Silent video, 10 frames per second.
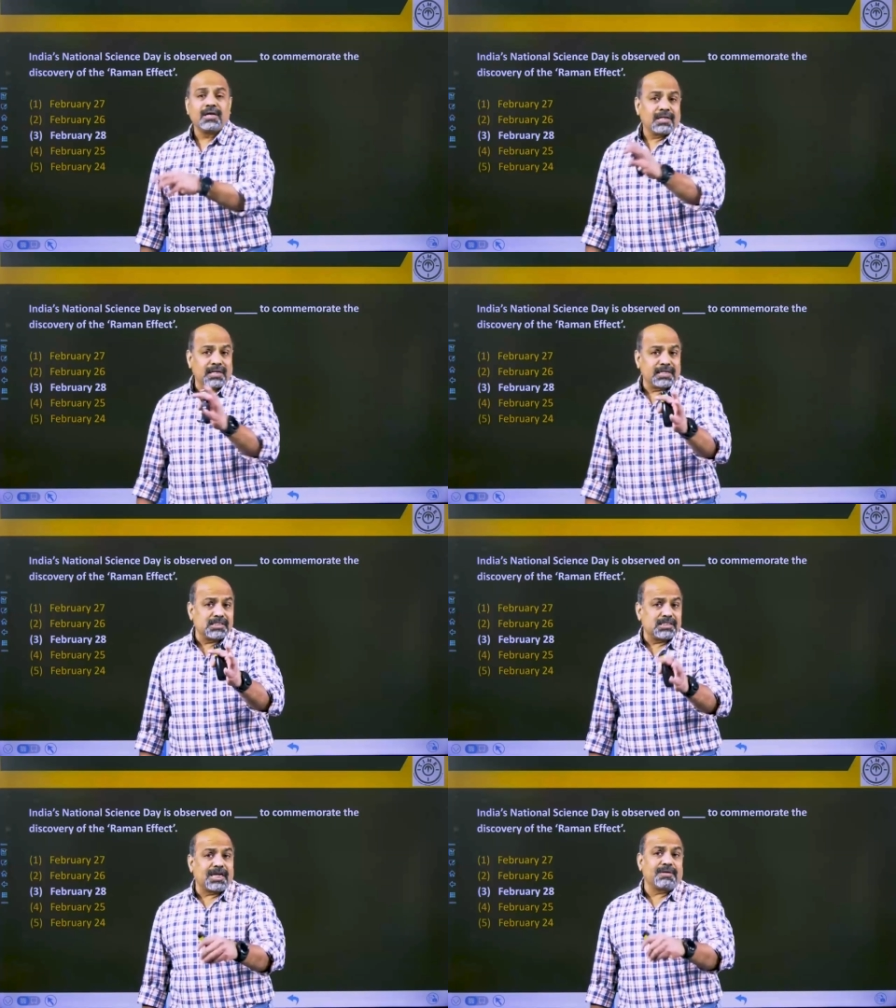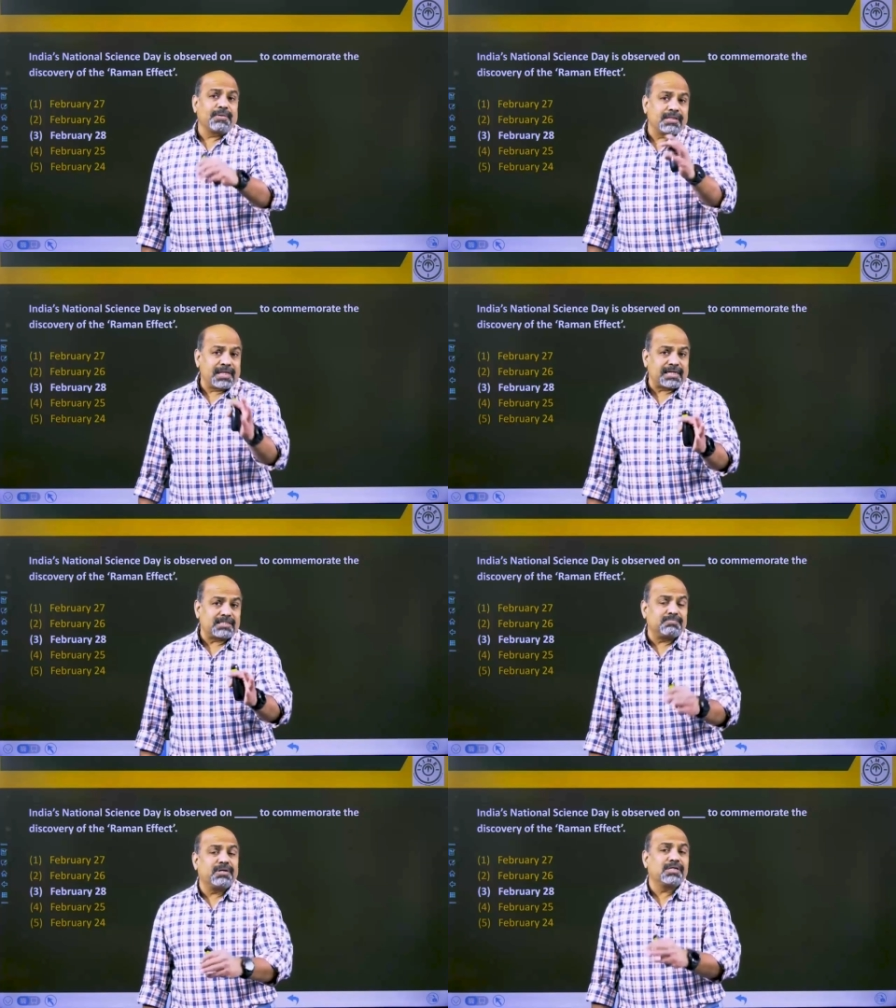Ladies and gentlemen, that's
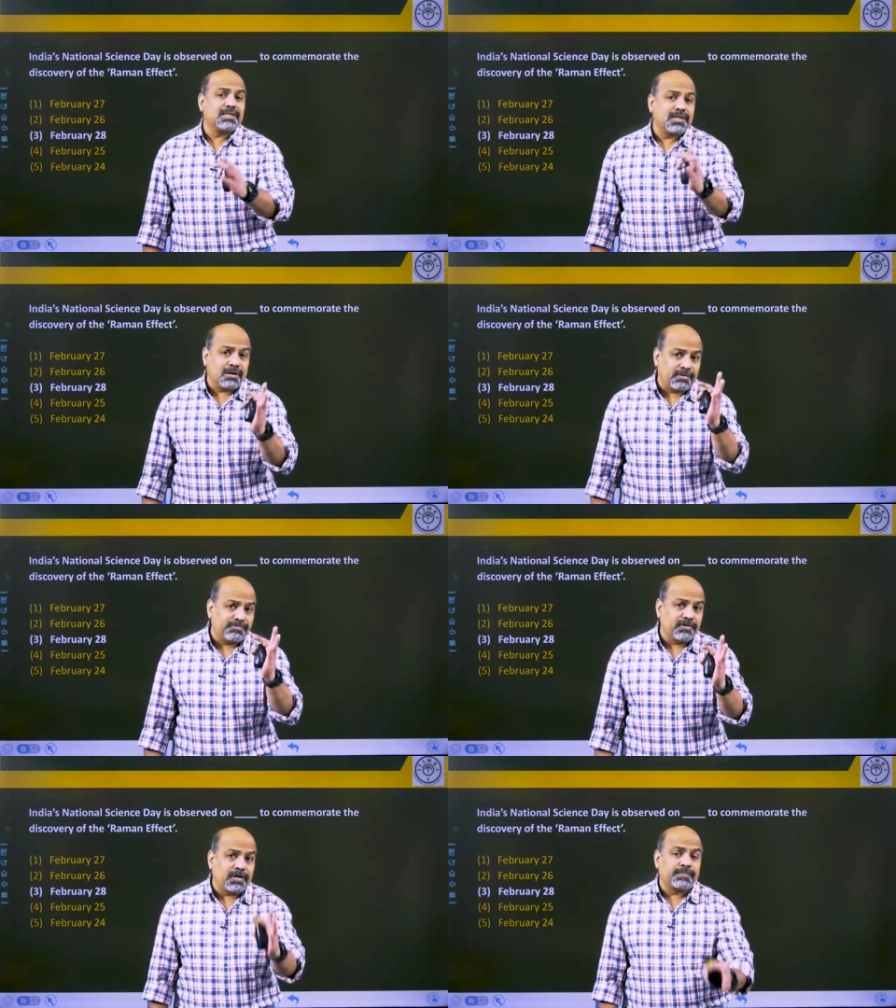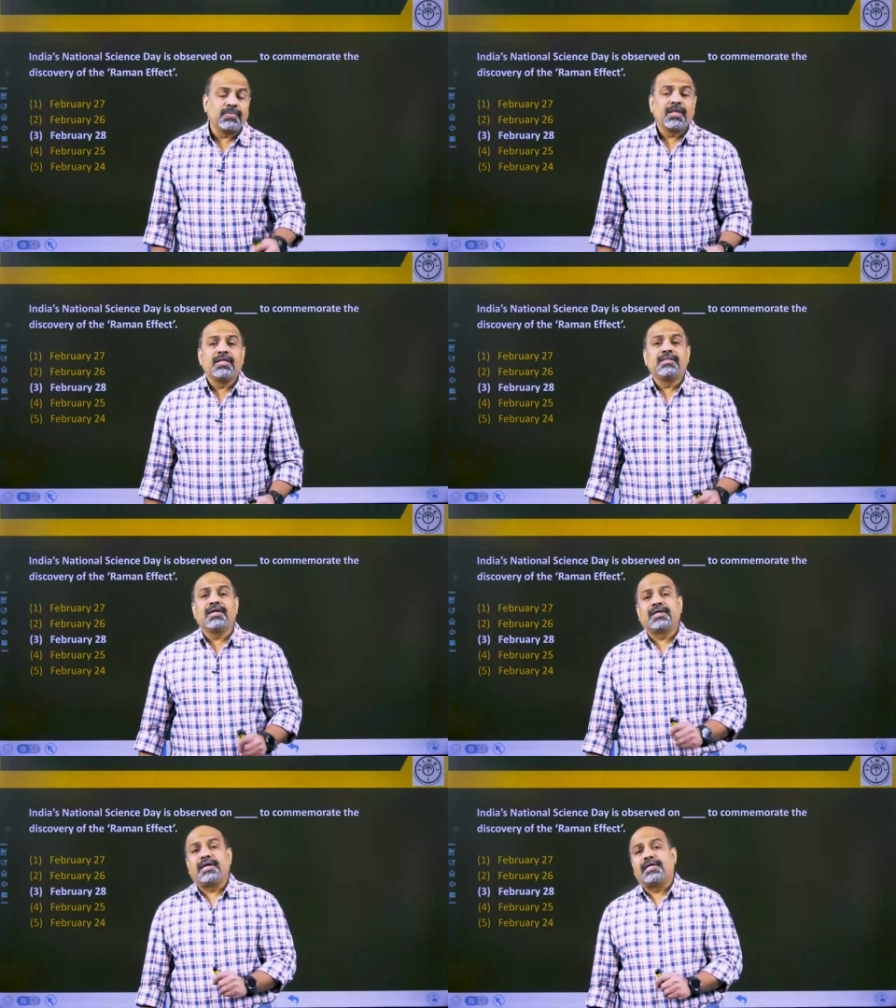the birthday of the
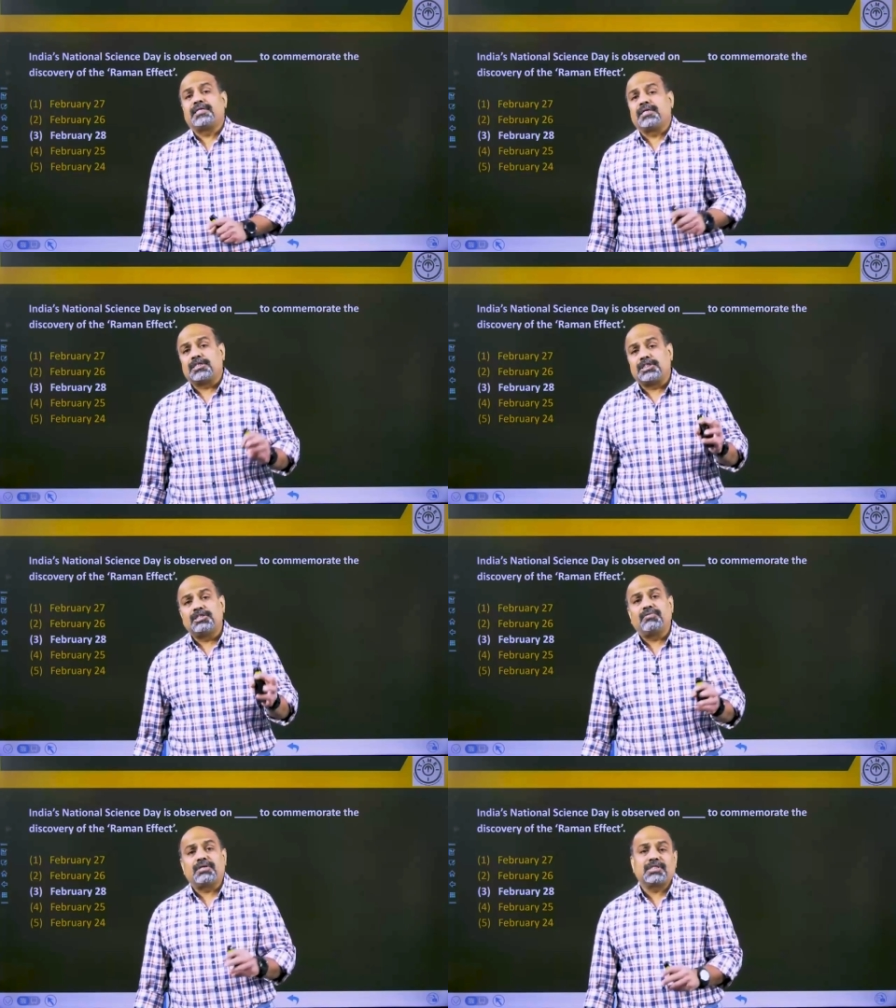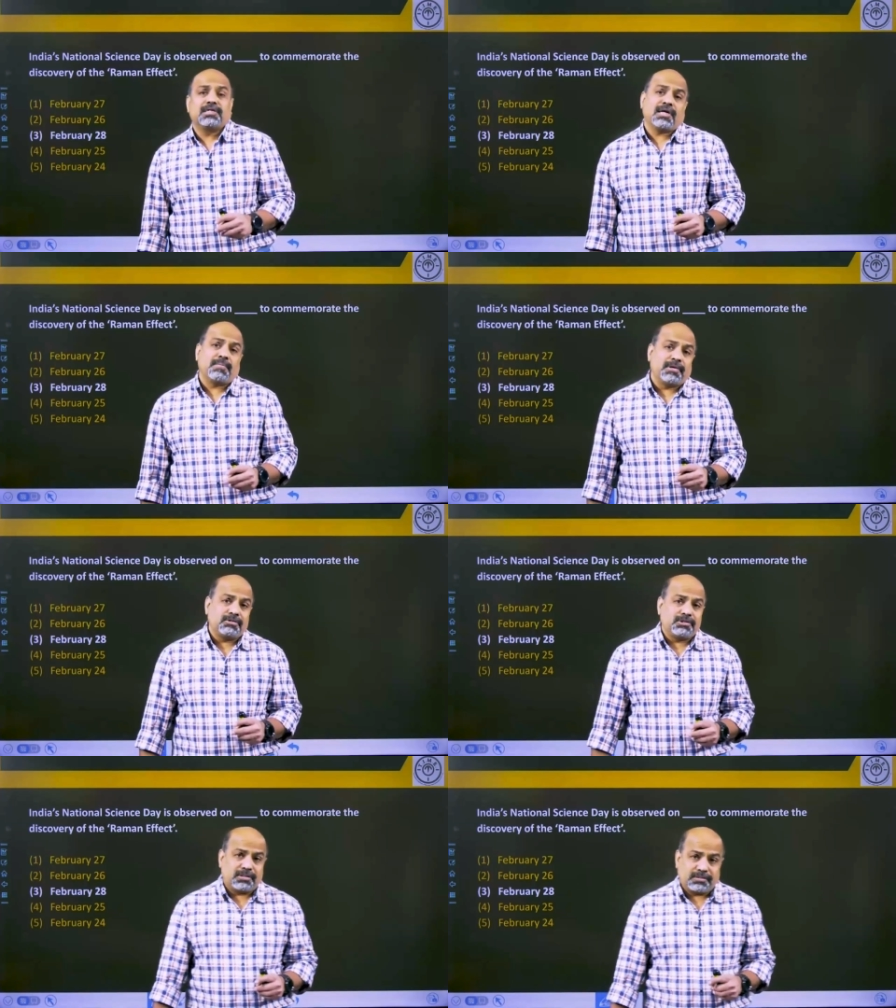great Srinivasa
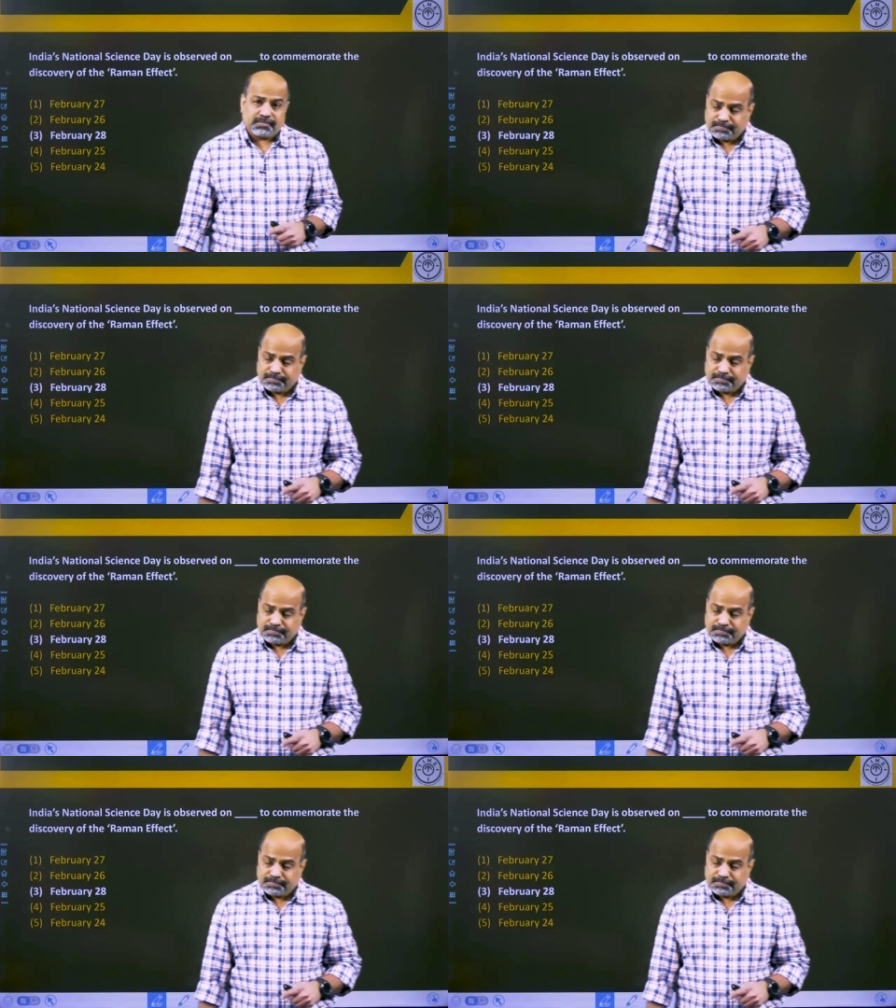Ramanujan.